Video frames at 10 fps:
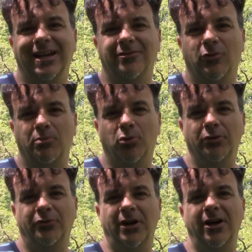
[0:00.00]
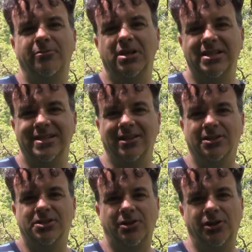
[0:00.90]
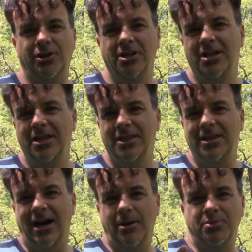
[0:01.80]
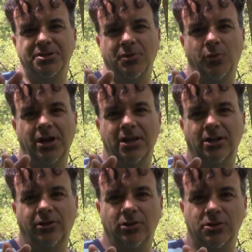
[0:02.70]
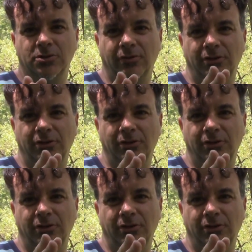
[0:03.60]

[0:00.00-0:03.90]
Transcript: -1.5 means it'll turn the opposite way that you're used to.